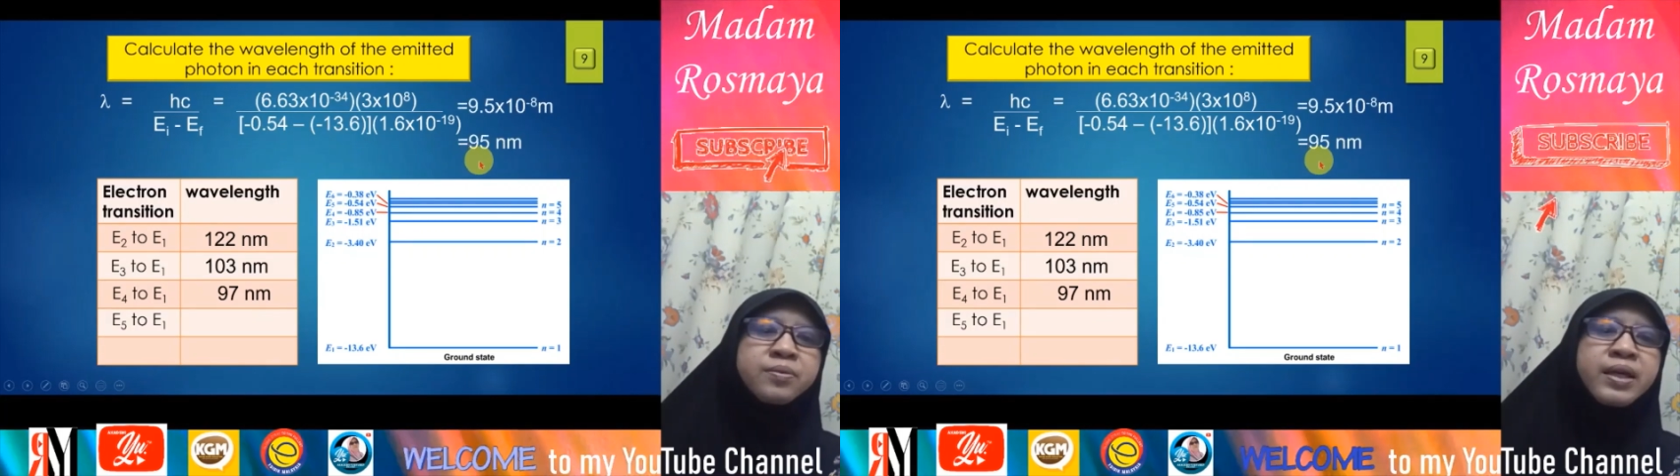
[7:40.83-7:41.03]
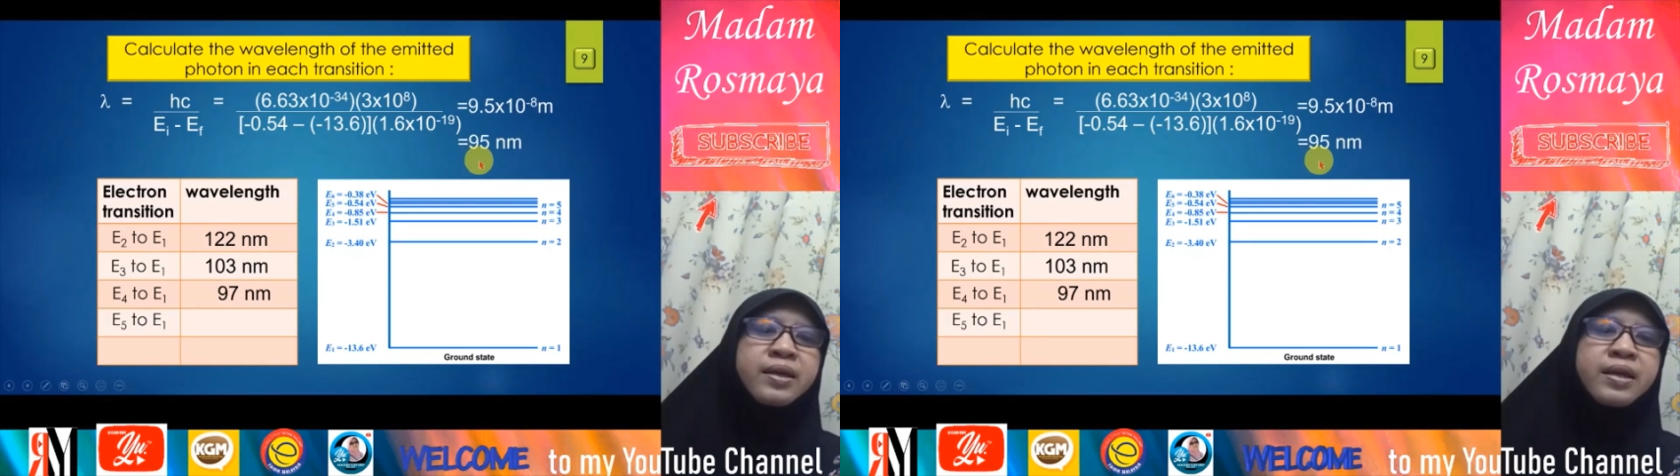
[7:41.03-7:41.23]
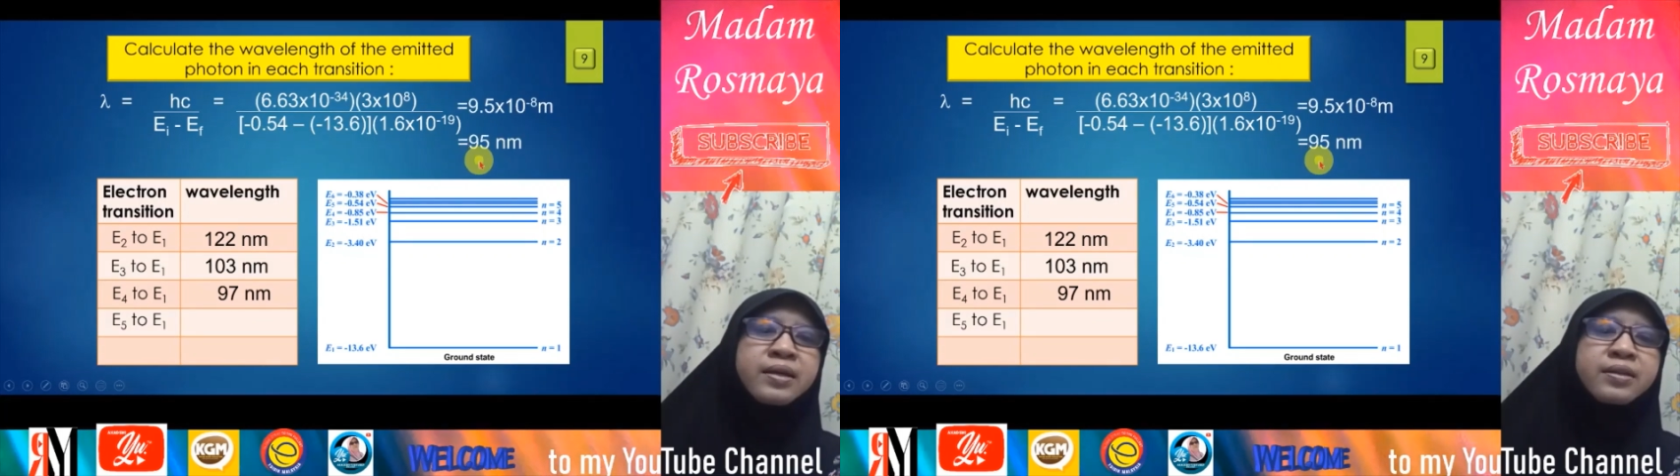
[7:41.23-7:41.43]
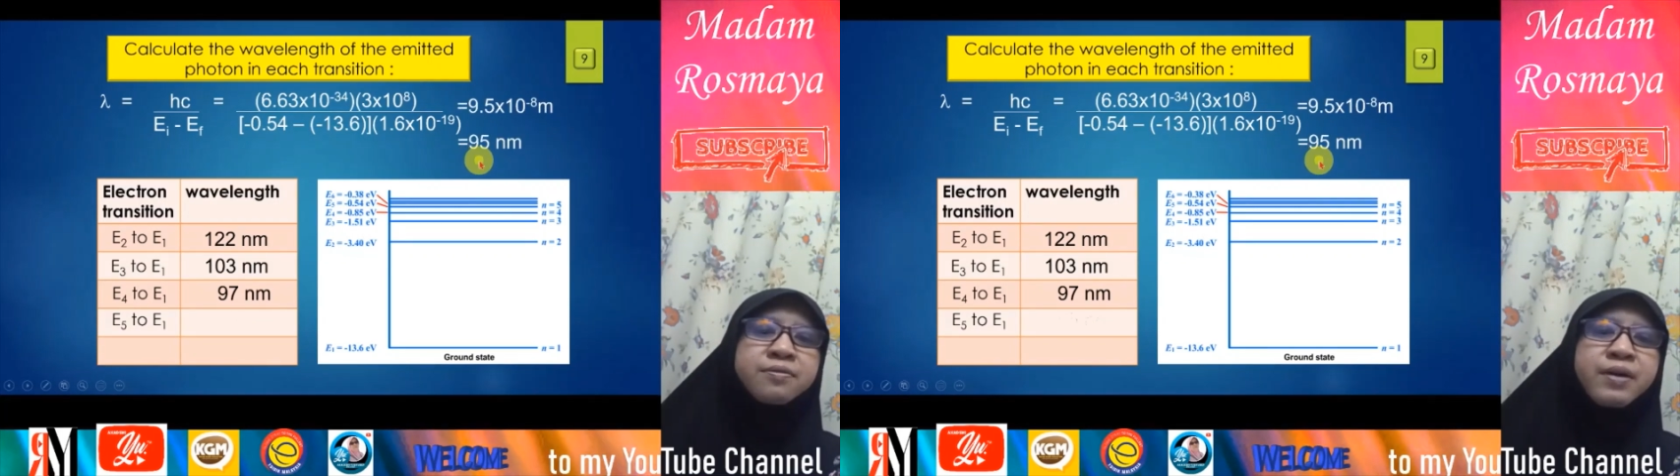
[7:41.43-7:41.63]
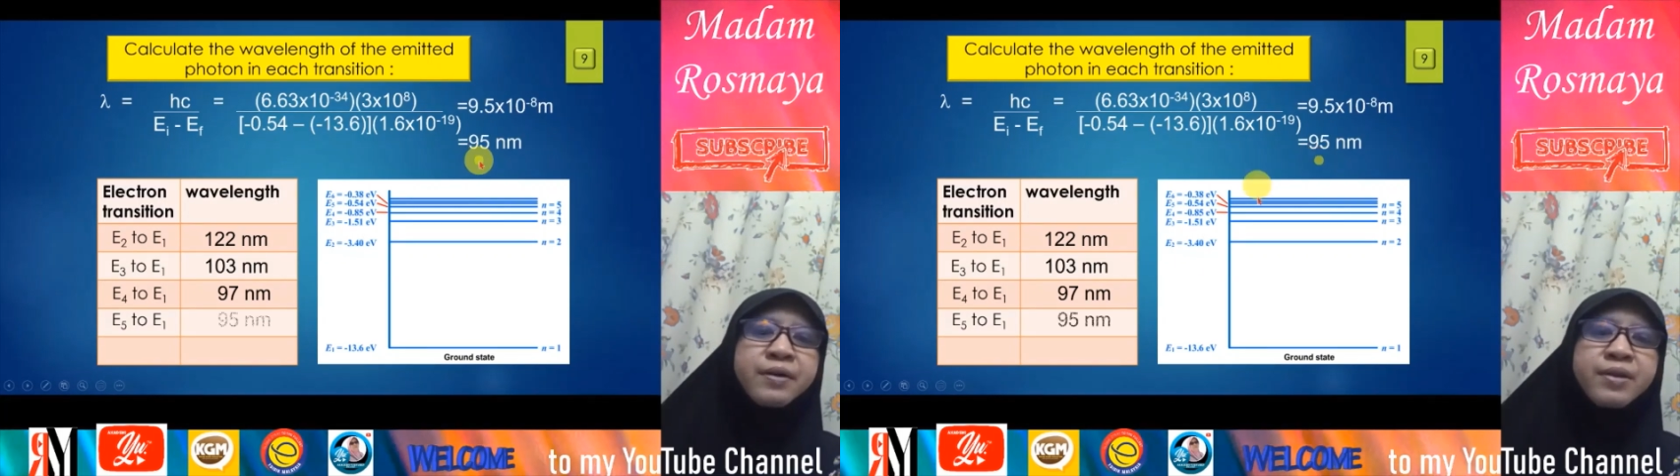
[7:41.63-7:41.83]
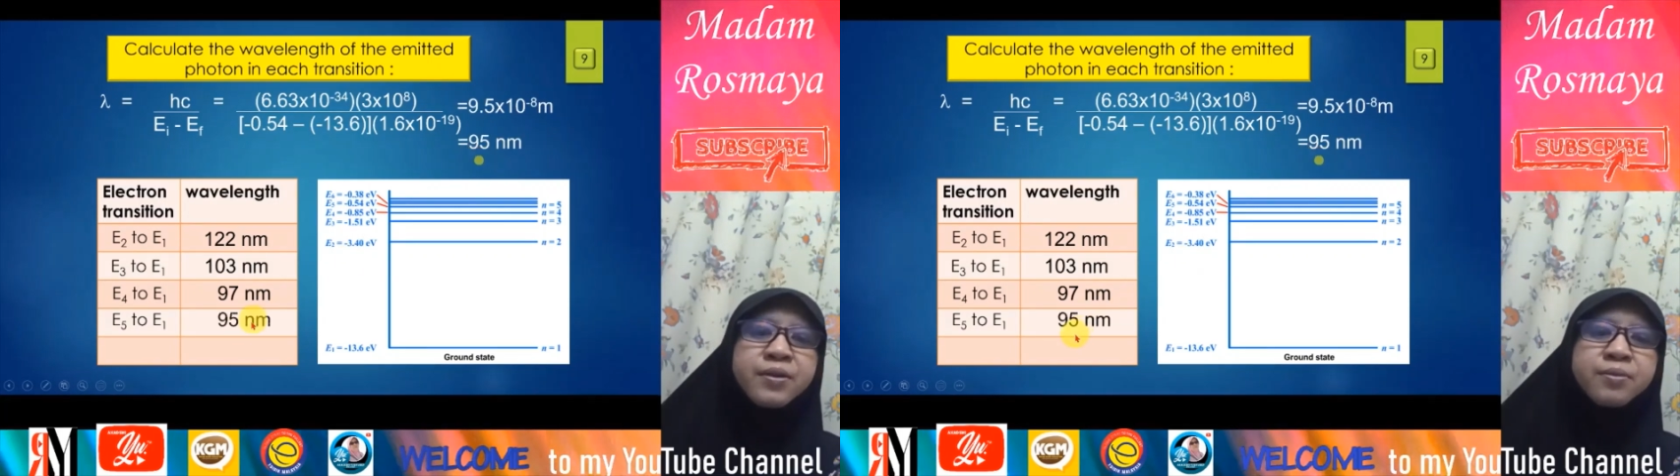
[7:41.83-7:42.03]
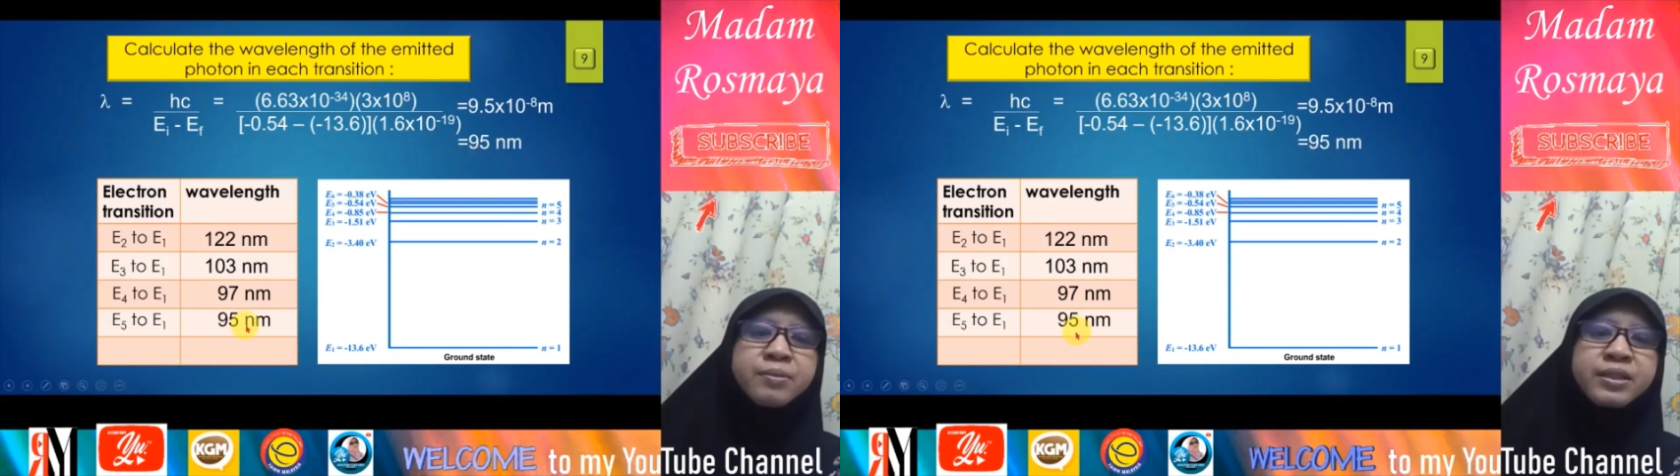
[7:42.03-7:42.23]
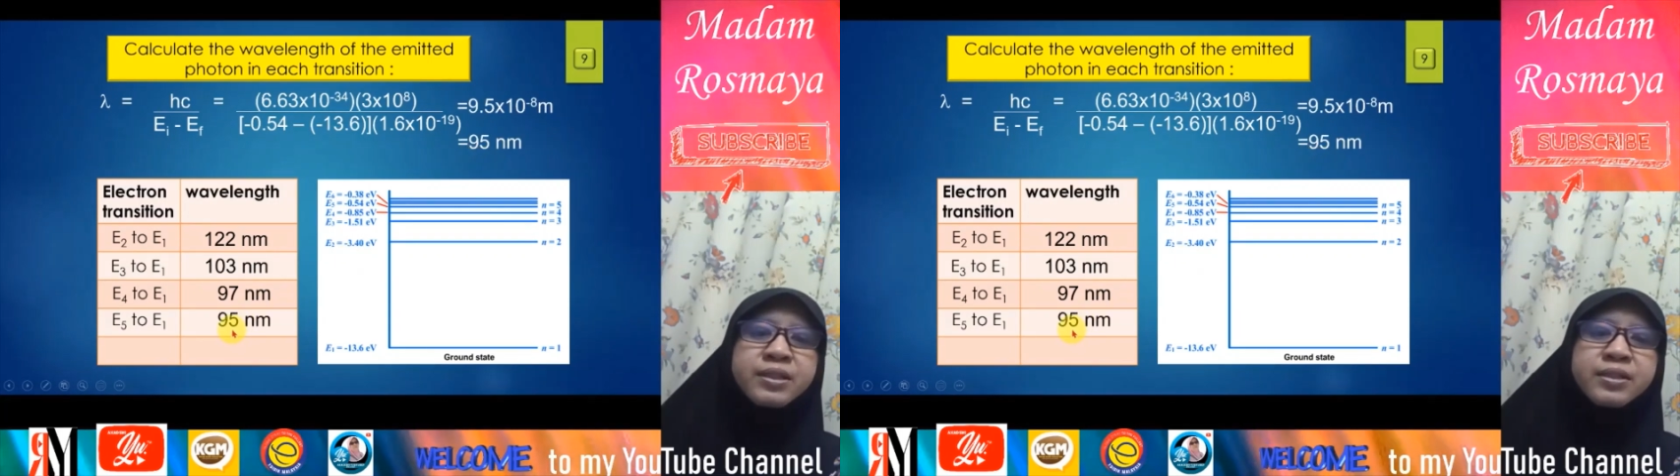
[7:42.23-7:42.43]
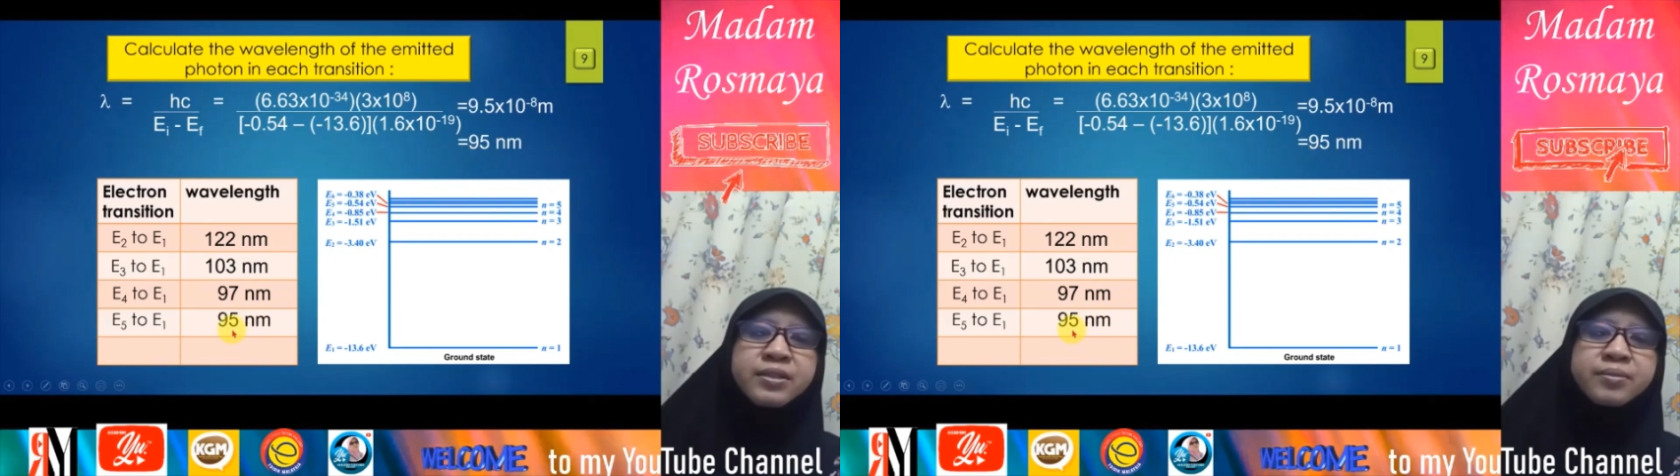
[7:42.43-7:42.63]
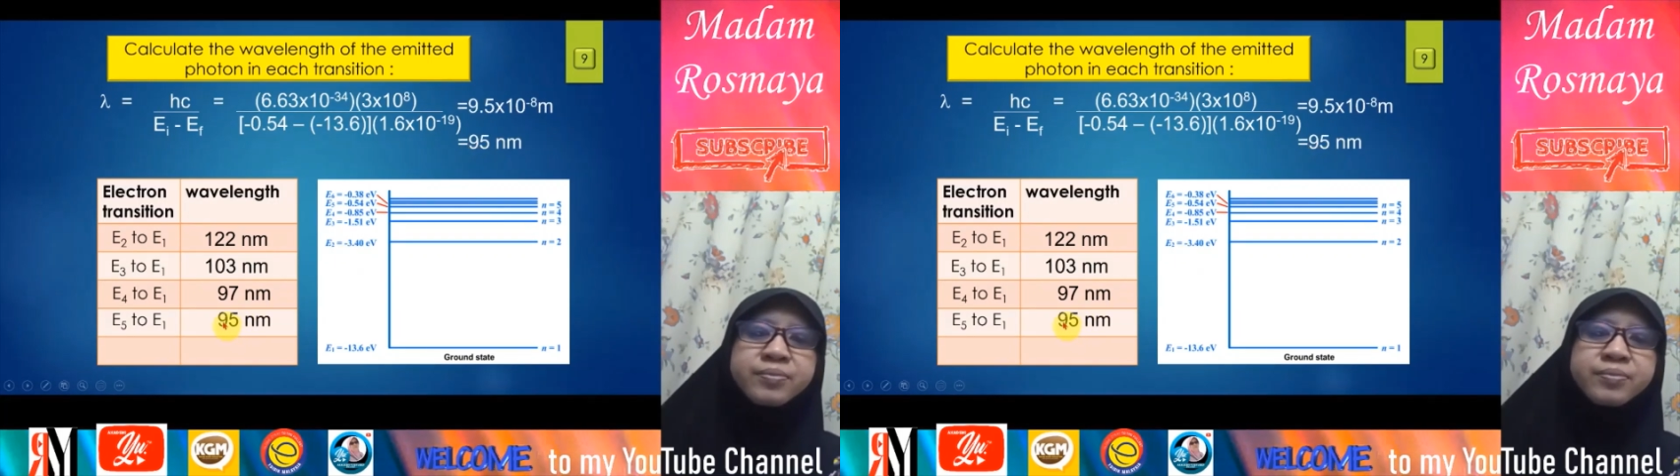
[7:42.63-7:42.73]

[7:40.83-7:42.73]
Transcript: we get 95 nanometer.